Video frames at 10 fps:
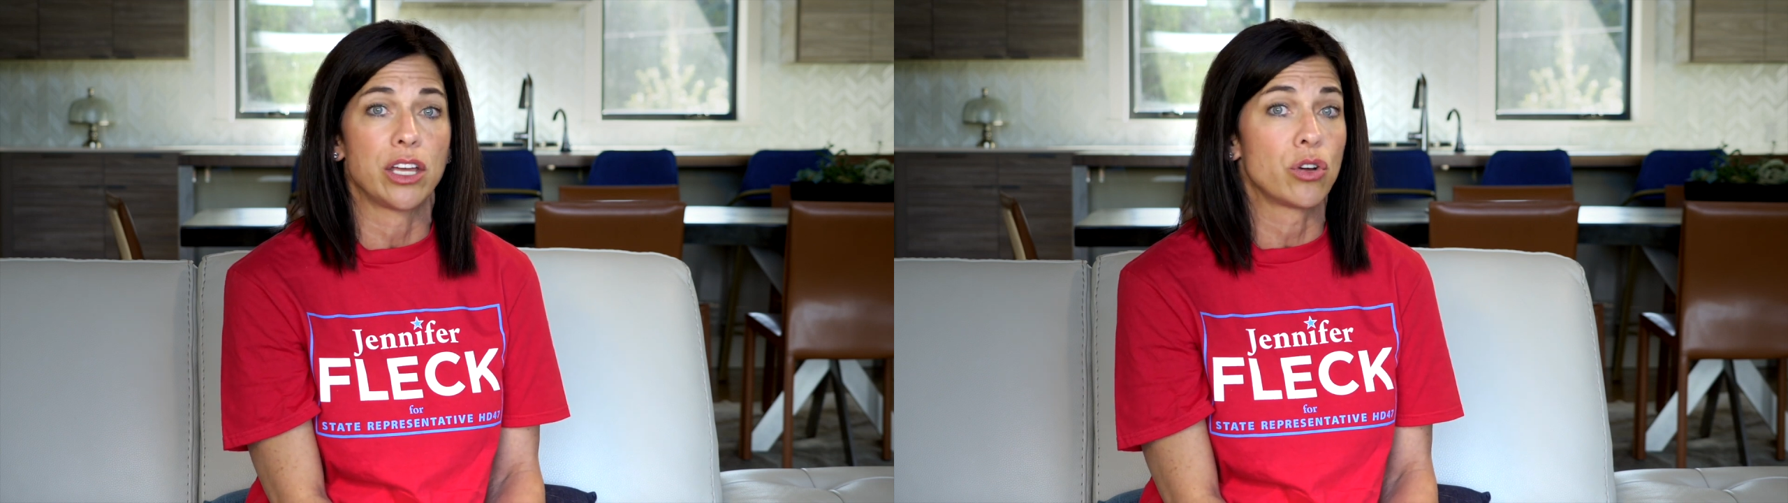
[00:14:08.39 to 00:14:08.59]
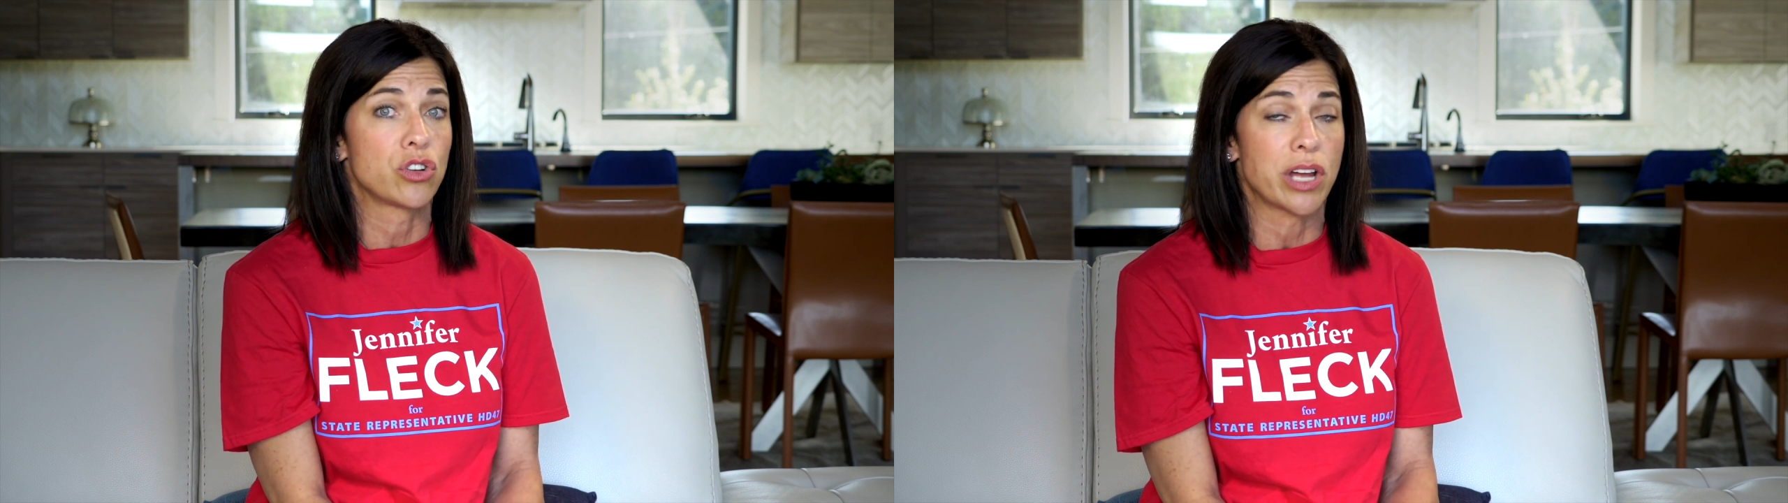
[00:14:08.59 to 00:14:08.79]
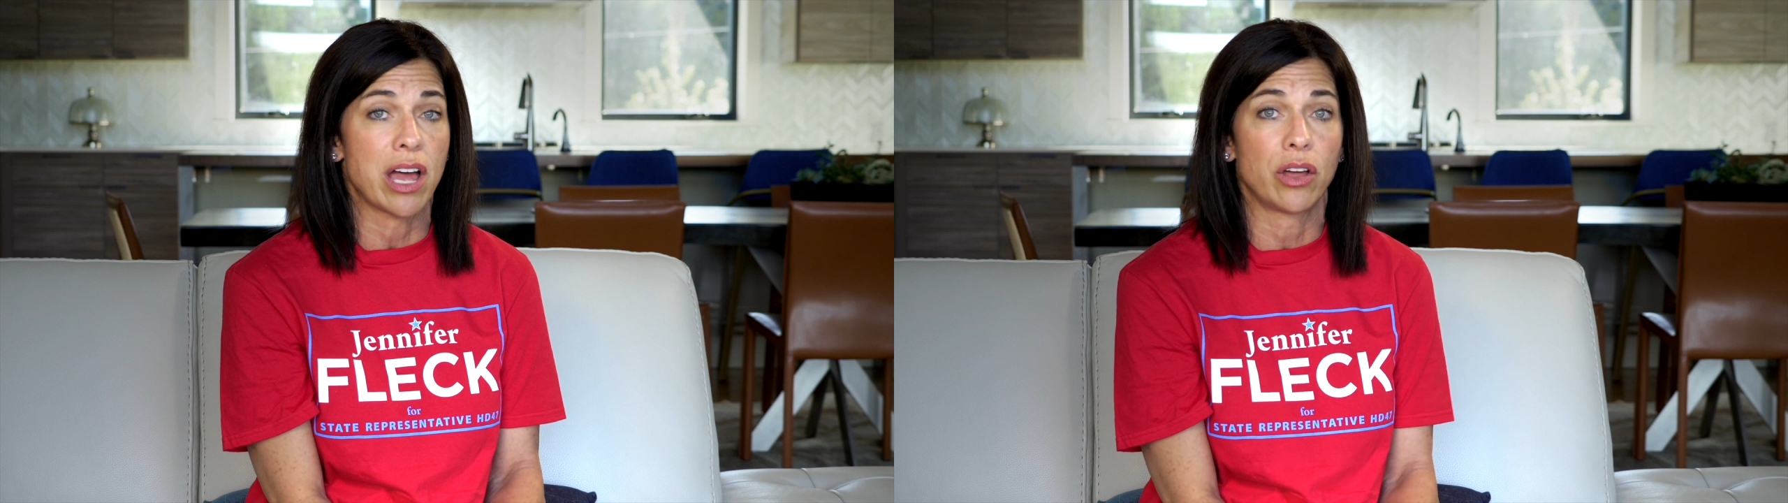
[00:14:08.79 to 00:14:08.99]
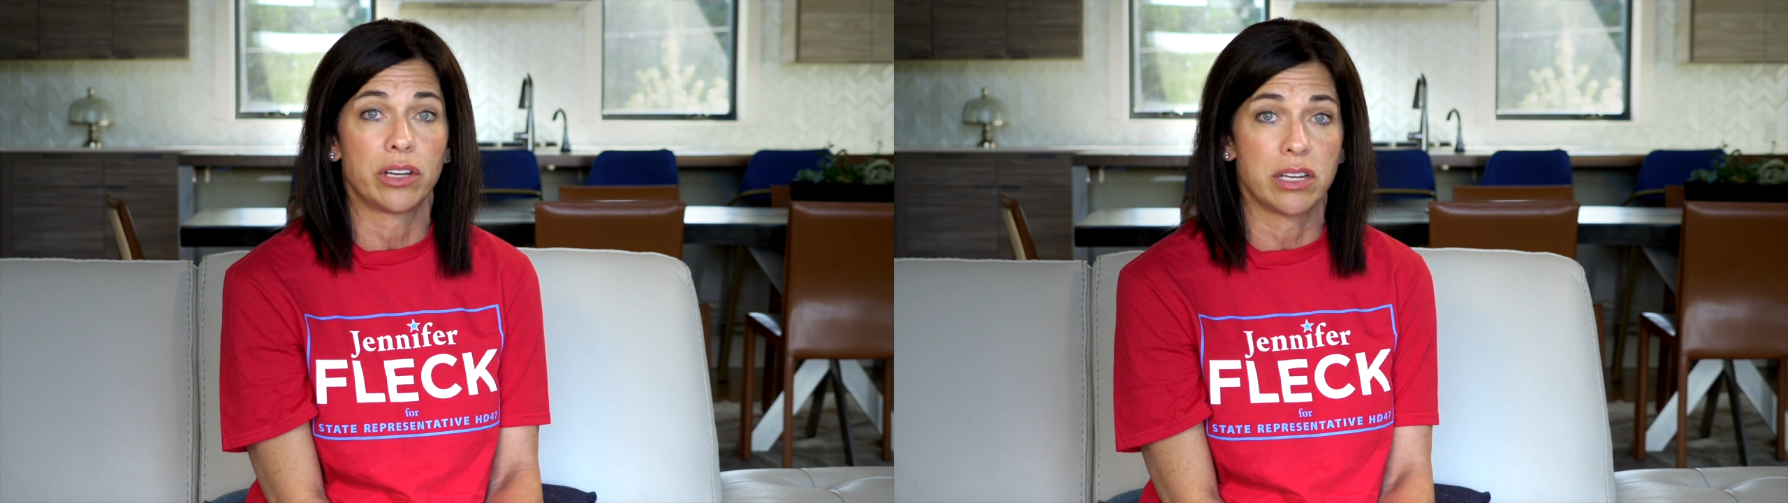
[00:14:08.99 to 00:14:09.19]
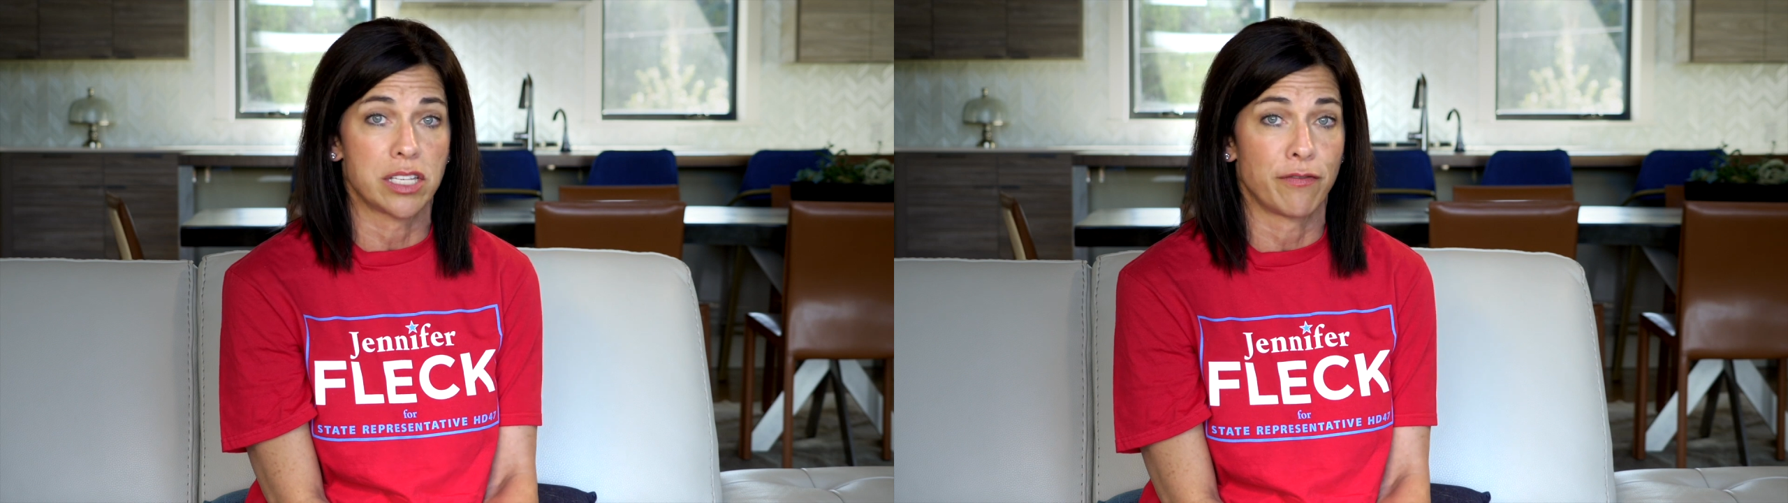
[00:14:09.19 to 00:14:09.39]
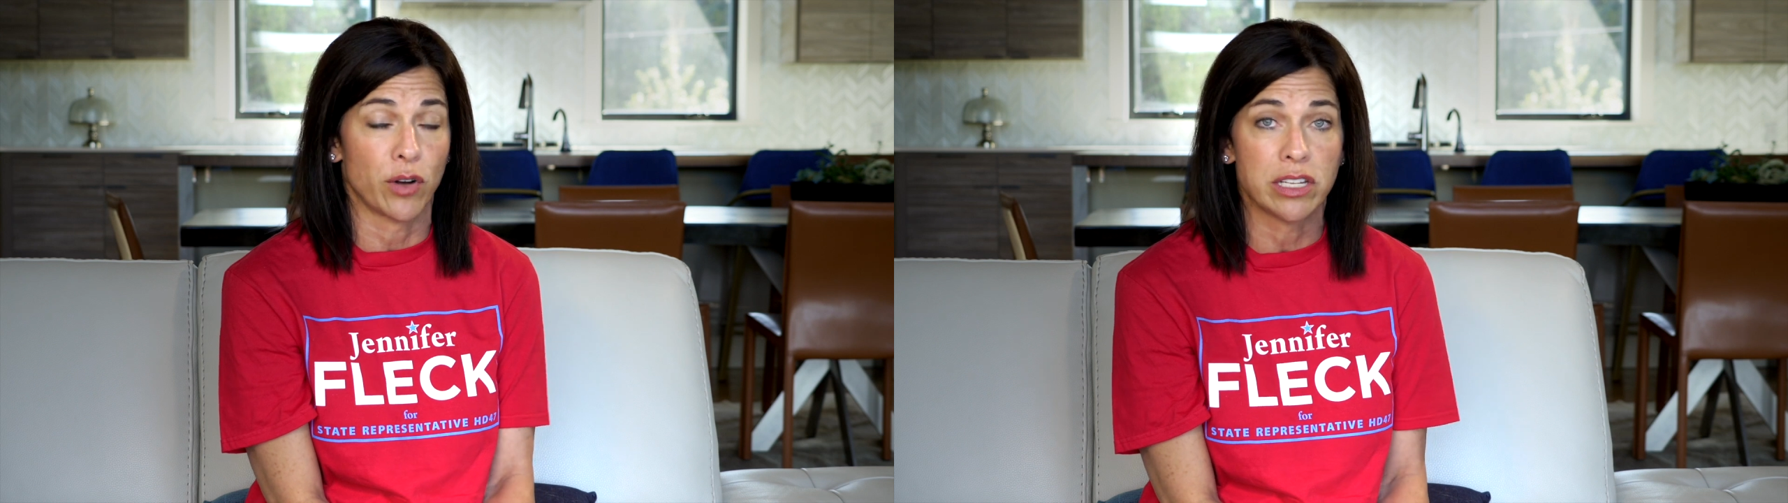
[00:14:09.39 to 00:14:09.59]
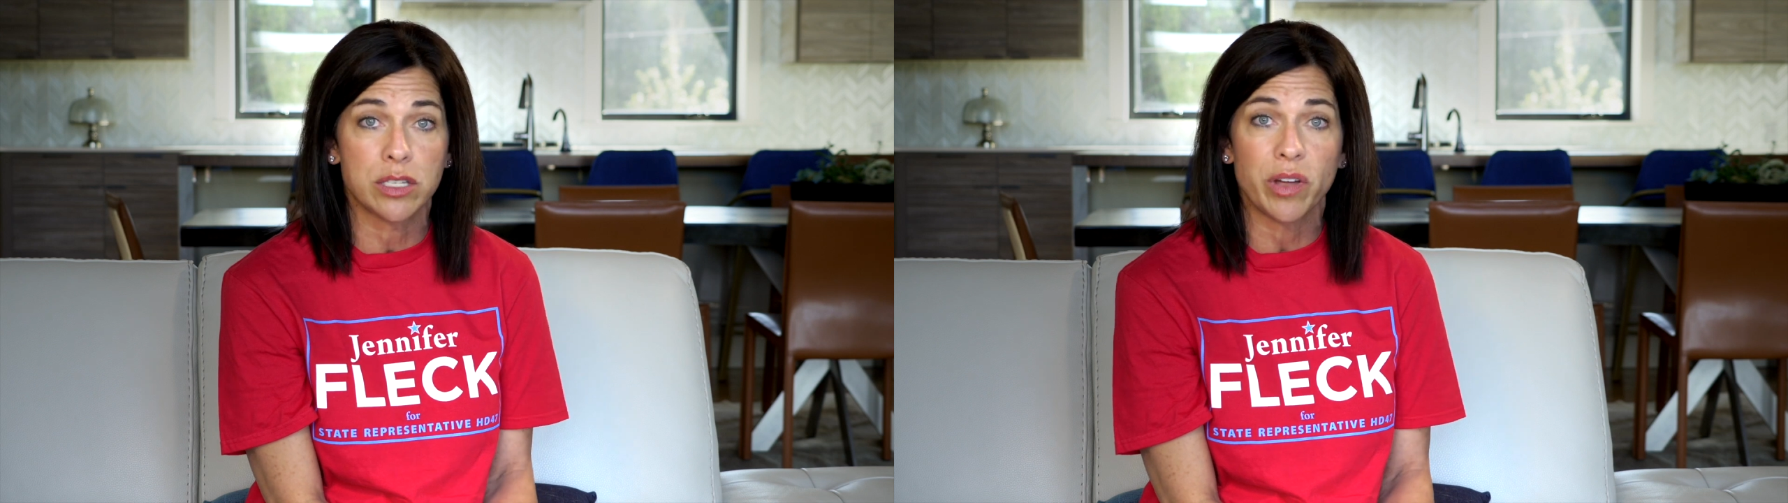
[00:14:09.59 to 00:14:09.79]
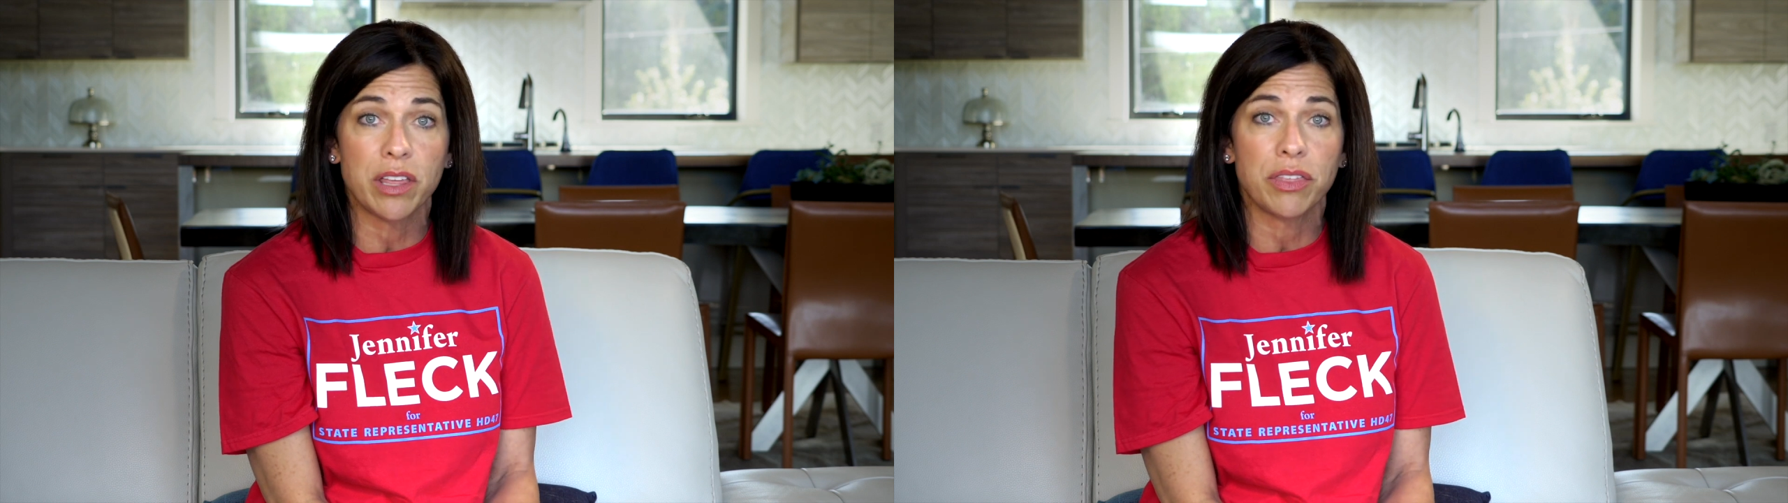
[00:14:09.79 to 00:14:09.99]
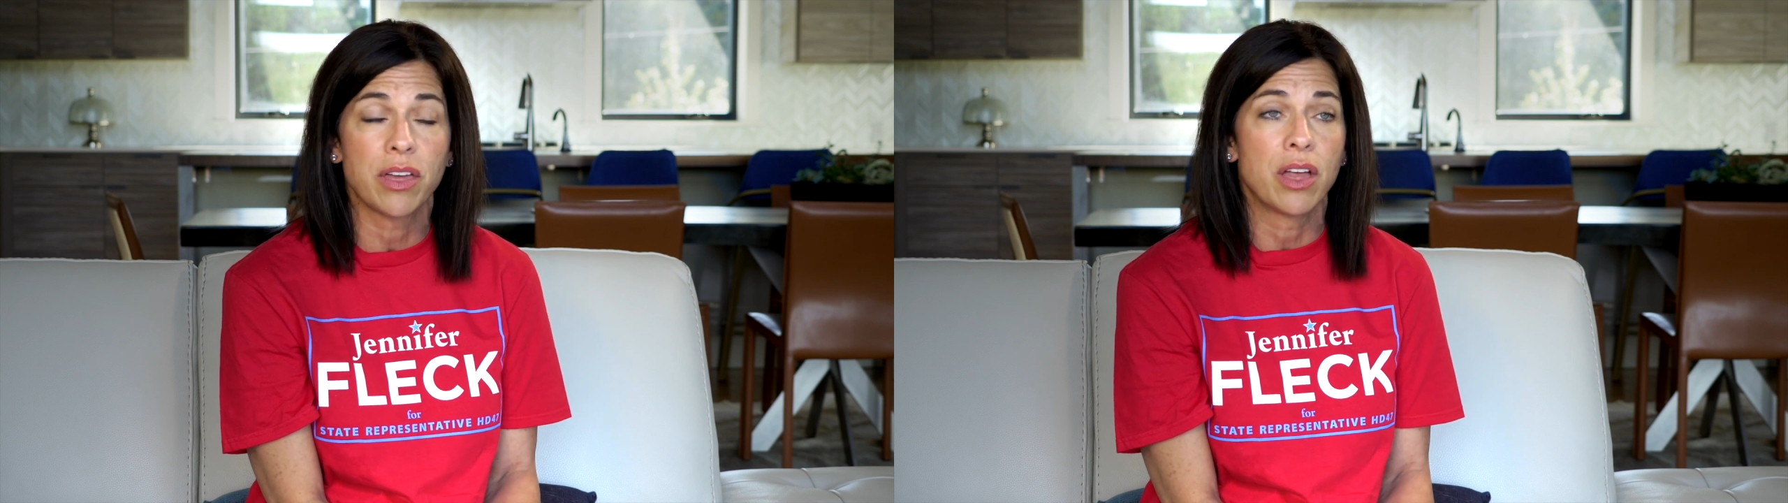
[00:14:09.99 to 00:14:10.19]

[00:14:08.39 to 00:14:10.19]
your child is friends with.